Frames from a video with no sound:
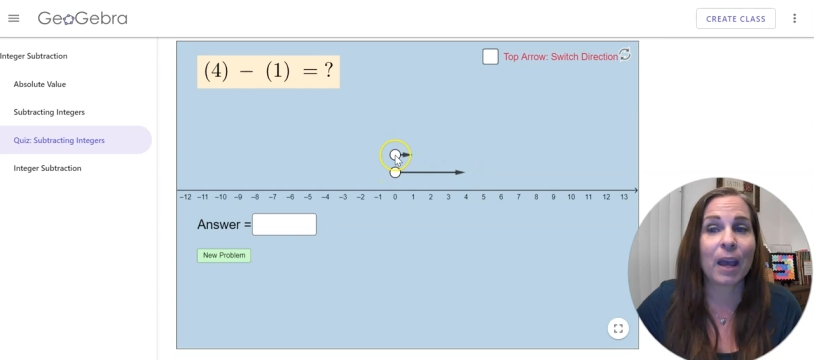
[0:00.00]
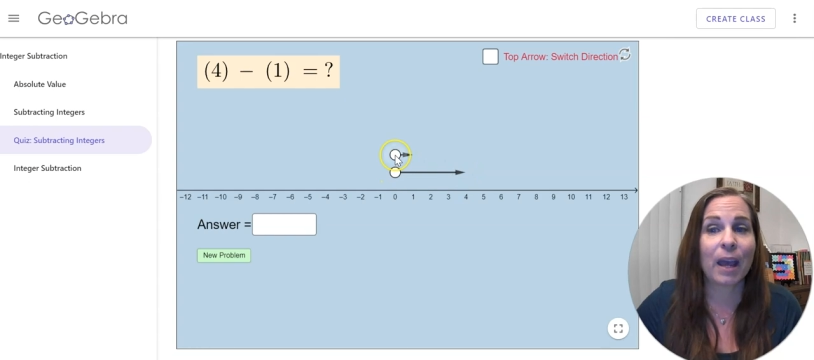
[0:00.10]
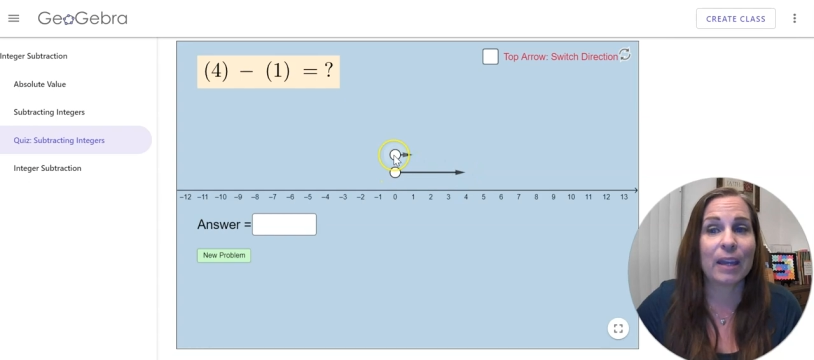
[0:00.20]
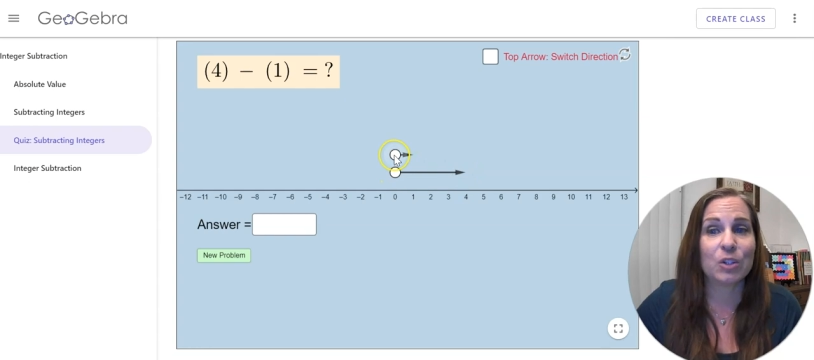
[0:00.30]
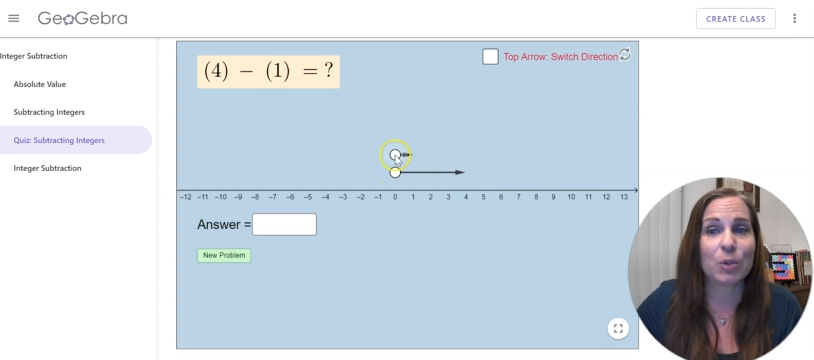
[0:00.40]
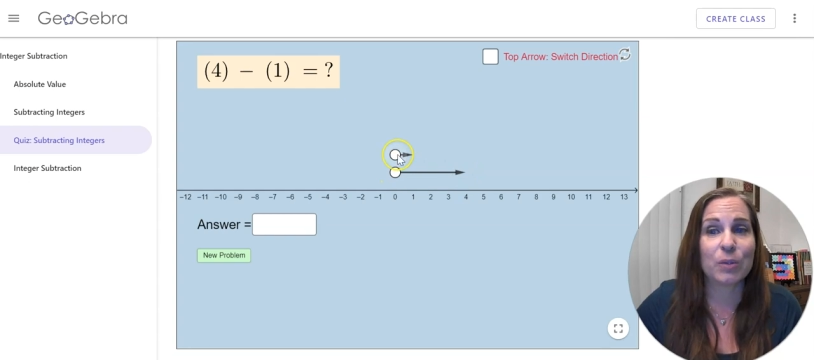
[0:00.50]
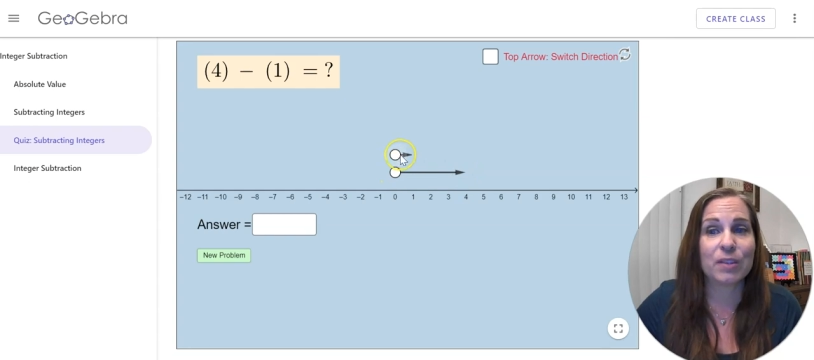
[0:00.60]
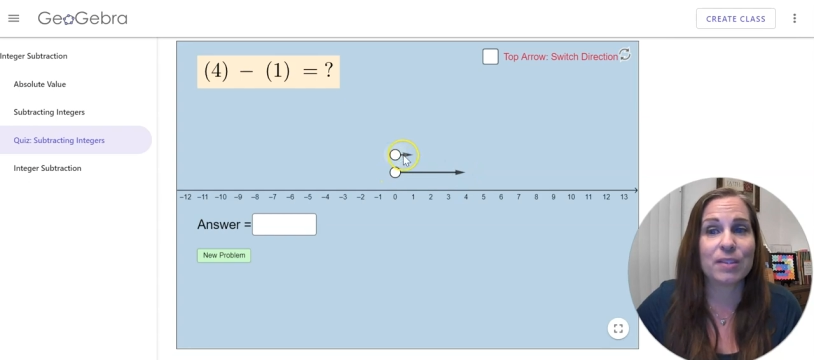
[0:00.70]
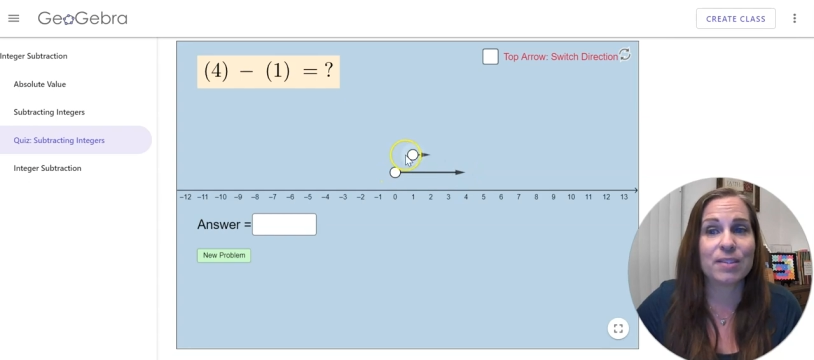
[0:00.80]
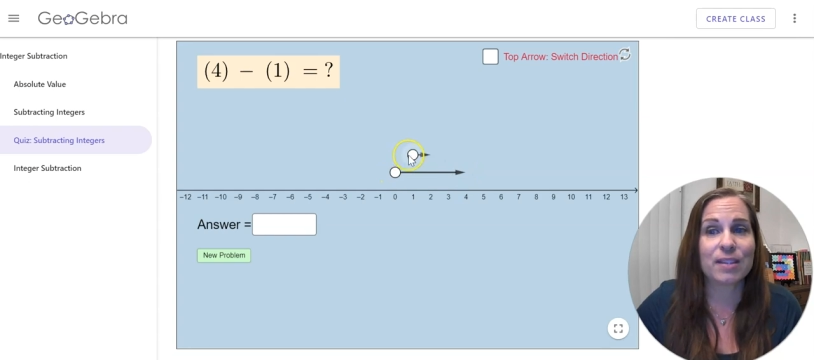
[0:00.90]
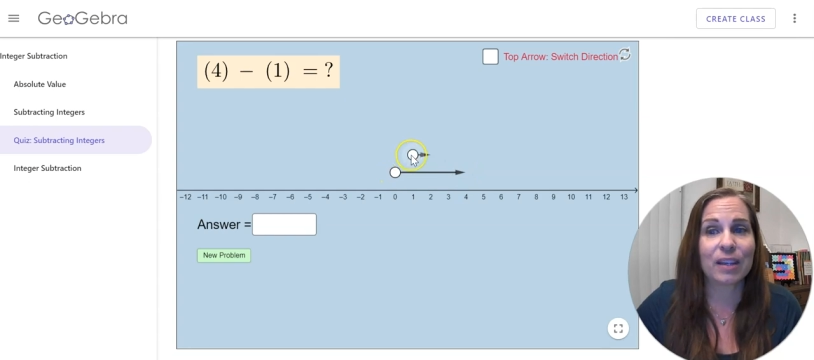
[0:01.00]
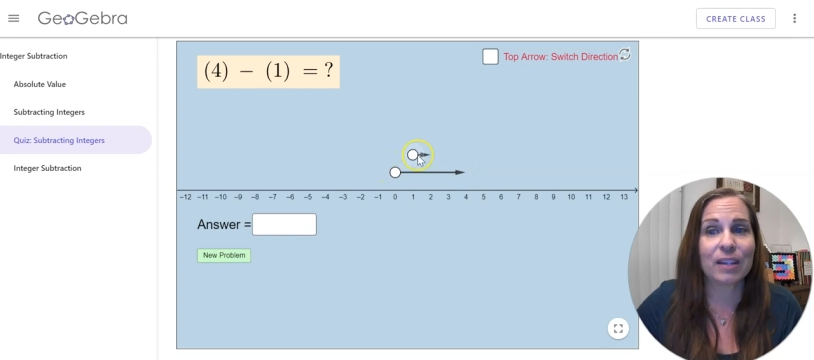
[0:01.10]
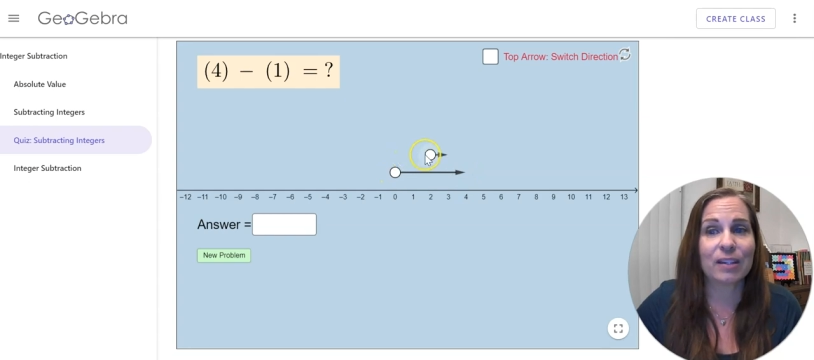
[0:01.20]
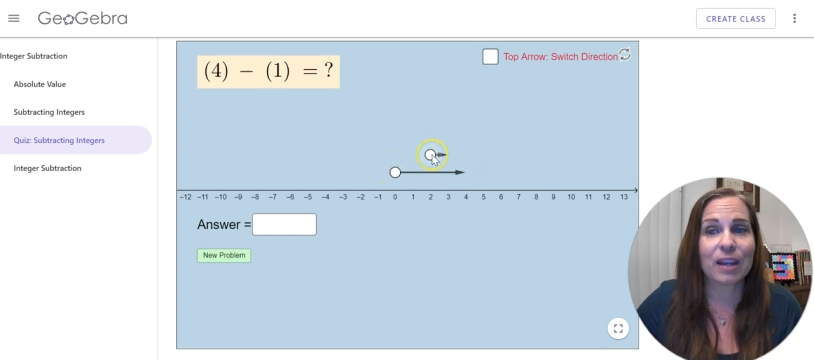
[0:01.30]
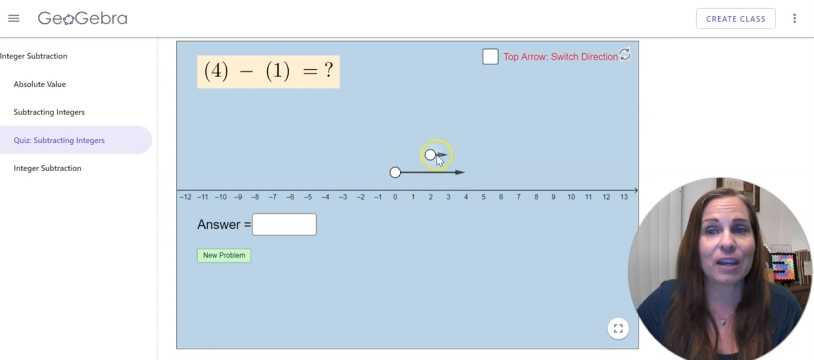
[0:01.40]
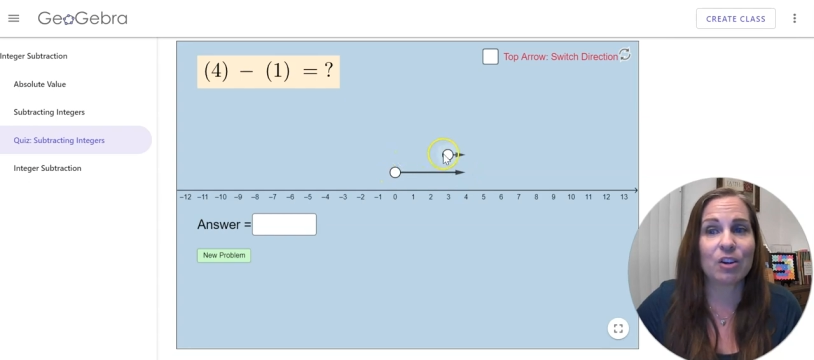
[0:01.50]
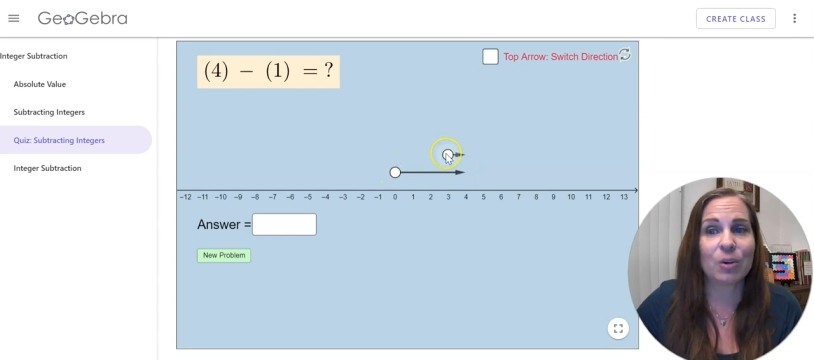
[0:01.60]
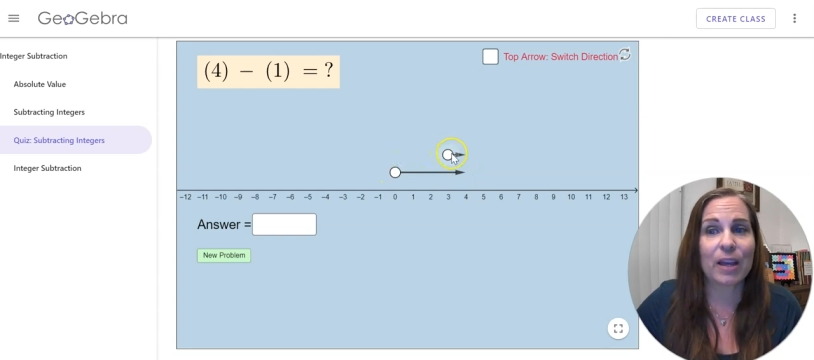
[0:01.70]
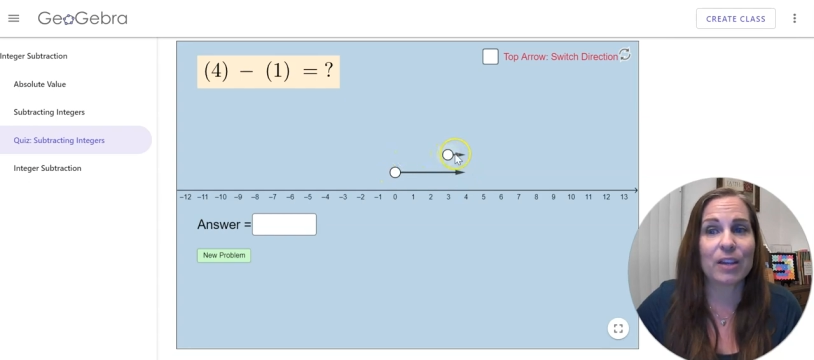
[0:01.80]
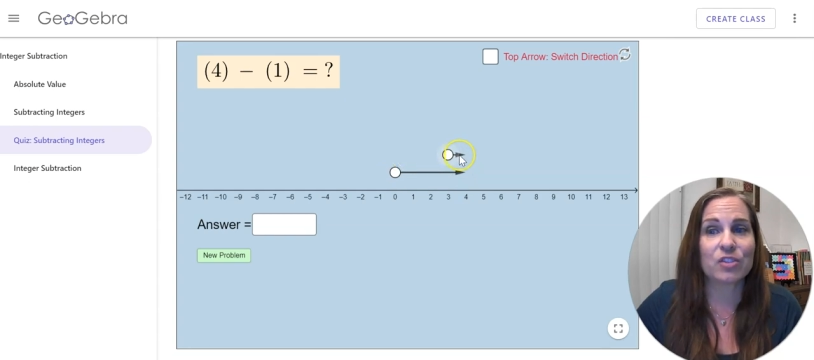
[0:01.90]
I know that the second arrow
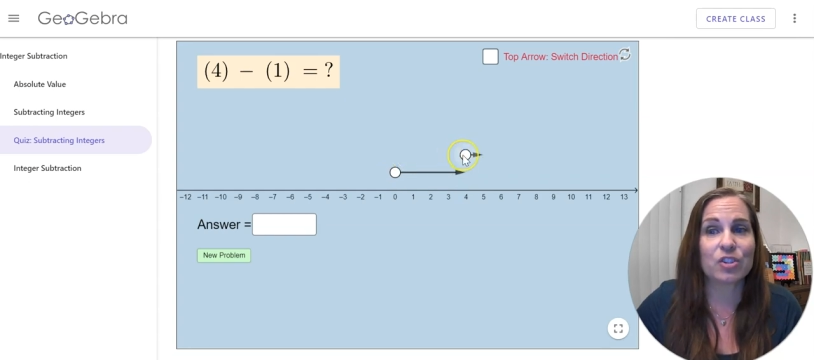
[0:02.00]
has